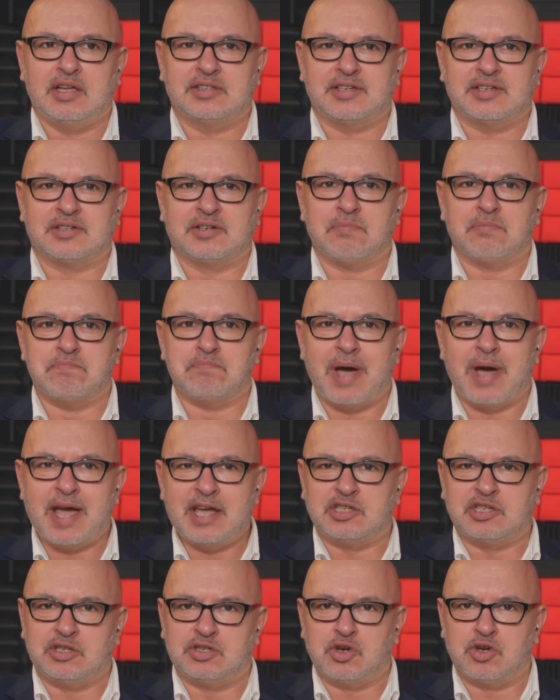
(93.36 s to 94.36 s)
it does an
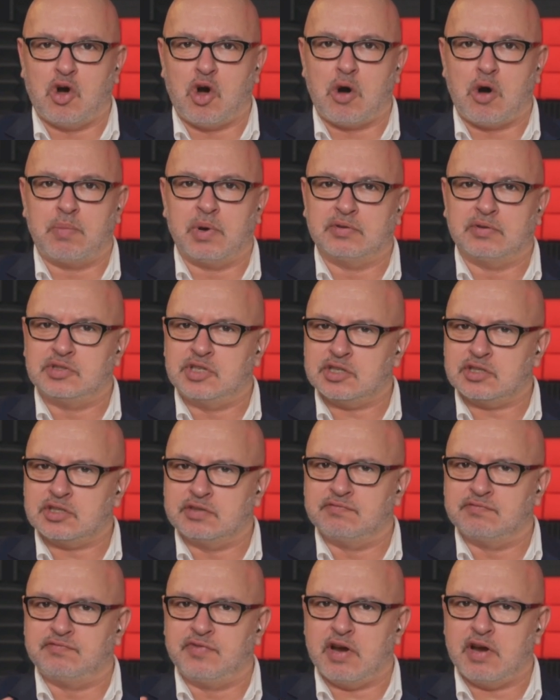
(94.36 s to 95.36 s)
amazing job on
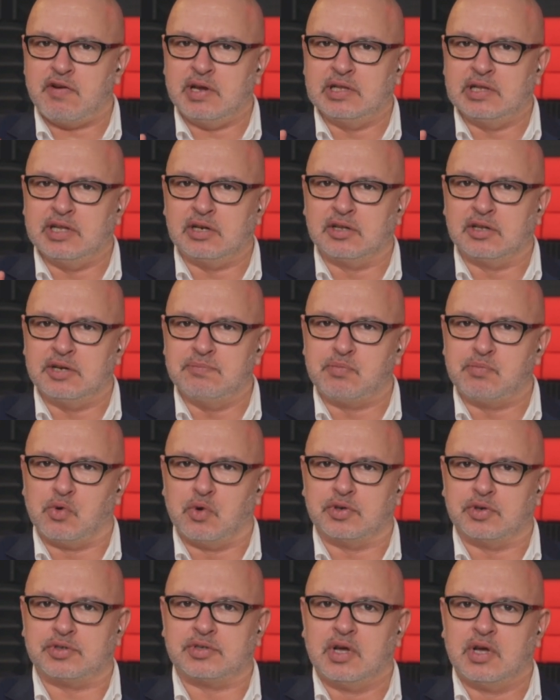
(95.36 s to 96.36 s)
just very little
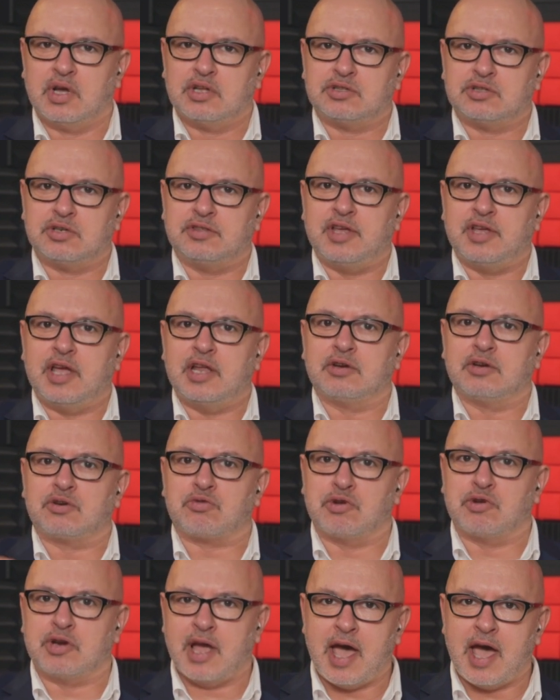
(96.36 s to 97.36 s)
input to then
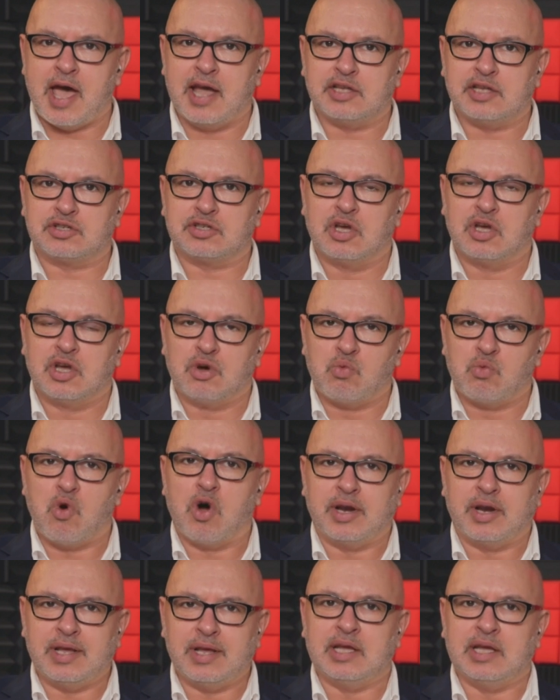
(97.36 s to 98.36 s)
create
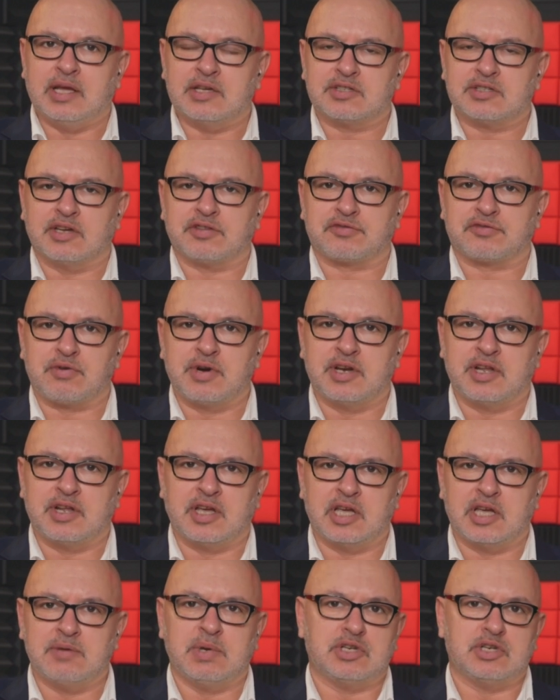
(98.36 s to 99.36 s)
what is a
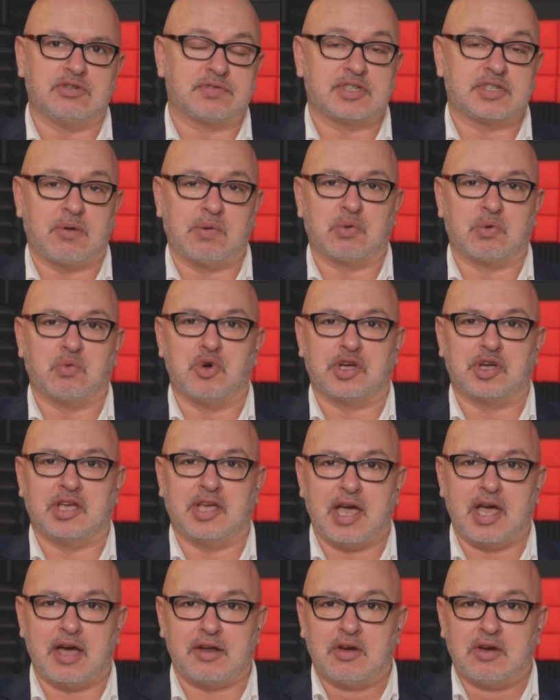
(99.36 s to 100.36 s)
3D image of someone
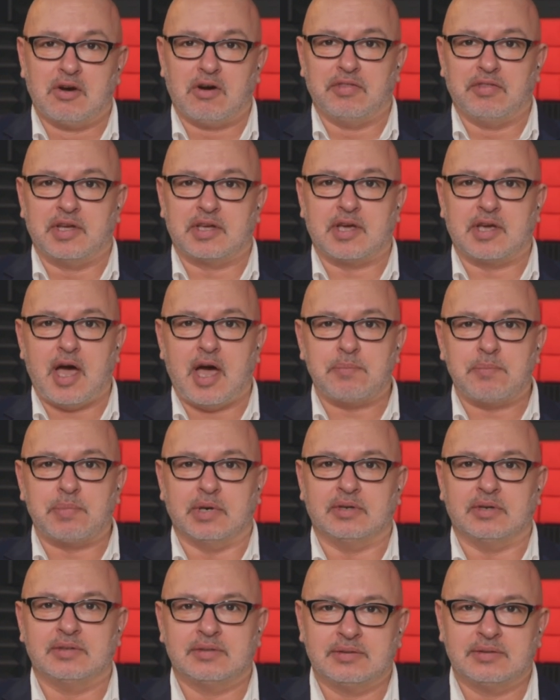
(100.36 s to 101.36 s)
working out on the
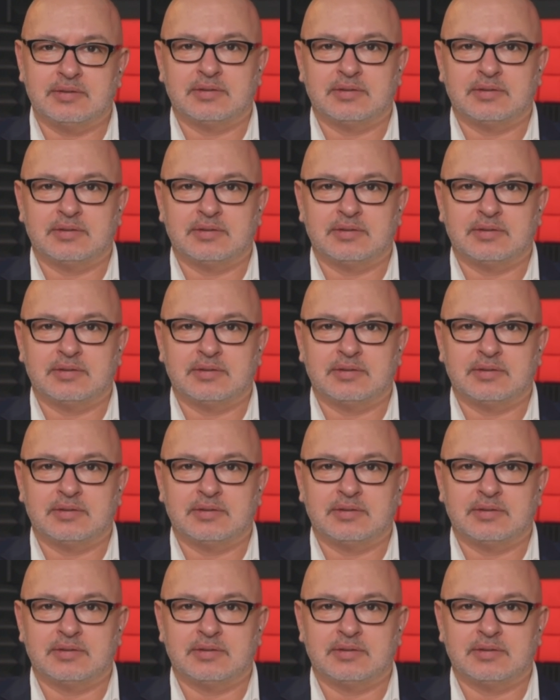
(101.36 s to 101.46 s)
carpet.